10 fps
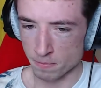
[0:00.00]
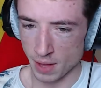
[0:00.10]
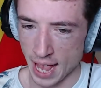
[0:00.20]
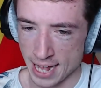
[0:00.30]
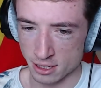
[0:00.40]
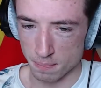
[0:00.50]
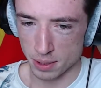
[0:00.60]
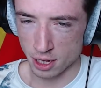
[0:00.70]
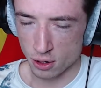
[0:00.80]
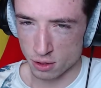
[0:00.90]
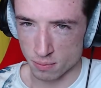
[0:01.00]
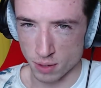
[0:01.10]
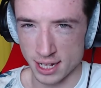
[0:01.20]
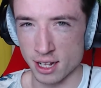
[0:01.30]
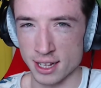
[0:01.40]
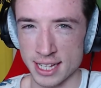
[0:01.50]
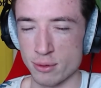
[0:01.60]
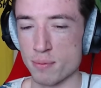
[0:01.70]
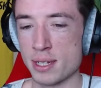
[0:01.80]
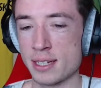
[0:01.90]
And below them in our league, we
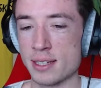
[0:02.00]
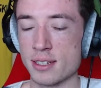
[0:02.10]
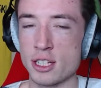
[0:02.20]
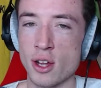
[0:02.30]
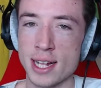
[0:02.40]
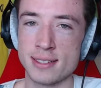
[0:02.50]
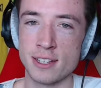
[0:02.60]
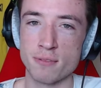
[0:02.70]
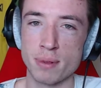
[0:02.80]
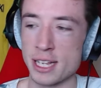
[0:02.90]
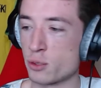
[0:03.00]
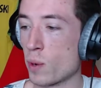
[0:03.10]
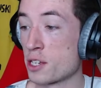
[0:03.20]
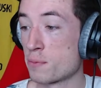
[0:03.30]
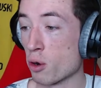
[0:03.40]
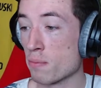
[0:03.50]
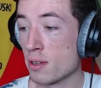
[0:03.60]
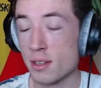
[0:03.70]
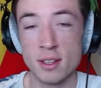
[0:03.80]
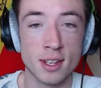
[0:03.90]
predicted 19th place West Brom.
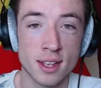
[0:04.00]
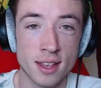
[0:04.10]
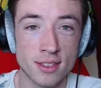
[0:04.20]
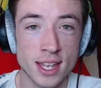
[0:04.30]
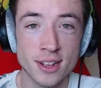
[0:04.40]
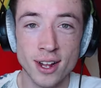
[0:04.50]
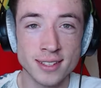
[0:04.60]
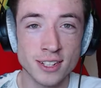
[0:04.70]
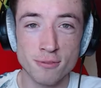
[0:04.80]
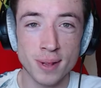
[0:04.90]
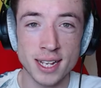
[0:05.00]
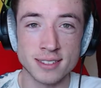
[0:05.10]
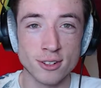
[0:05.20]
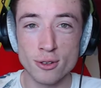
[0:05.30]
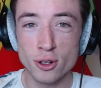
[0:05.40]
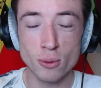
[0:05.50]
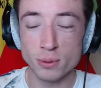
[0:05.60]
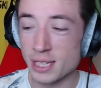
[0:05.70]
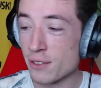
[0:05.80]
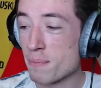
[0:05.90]
They're 19th place. They're on course.
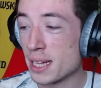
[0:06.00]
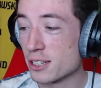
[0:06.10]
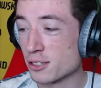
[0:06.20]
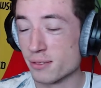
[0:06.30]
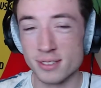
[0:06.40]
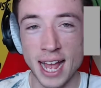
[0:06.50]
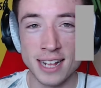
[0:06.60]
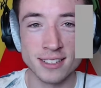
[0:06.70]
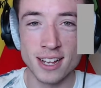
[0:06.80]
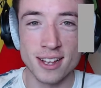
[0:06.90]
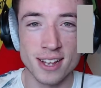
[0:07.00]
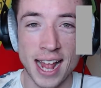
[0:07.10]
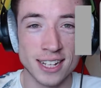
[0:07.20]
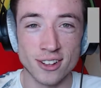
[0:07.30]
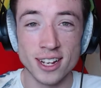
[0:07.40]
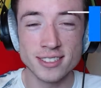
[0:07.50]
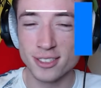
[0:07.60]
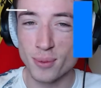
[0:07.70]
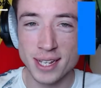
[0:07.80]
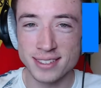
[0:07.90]
Slaven Bilic and Allardyce, the
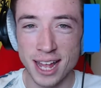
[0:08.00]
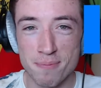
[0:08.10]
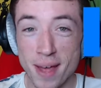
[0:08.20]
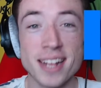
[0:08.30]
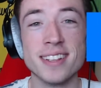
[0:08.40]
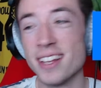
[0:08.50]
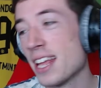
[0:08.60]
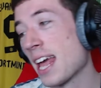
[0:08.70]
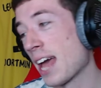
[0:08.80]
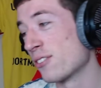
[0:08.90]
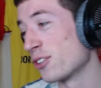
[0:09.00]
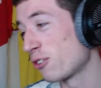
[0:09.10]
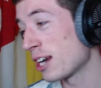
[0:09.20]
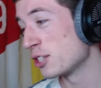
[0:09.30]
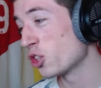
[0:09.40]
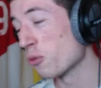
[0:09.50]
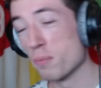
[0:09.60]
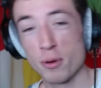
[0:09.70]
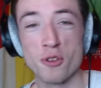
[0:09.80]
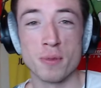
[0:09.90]
West Ham men, have done a great job of
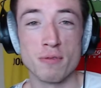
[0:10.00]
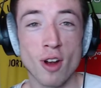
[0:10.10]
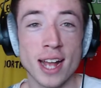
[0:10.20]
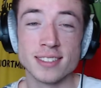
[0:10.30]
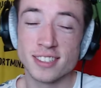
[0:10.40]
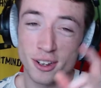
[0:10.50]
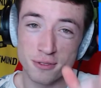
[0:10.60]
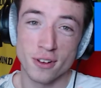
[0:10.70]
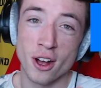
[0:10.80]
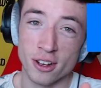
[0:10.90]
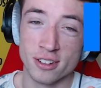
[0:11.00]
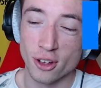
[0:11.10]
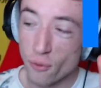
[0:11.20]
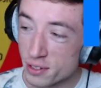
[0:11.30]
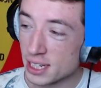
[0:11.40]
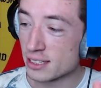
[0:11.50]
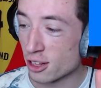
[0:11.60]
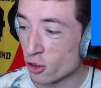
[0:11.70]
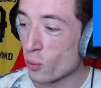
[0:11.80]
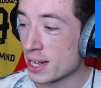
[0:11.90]
proving me right so far. Obviously, it's a
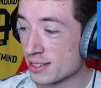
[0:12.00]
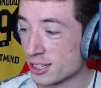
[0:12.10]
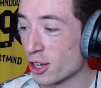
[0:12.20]
long way to go.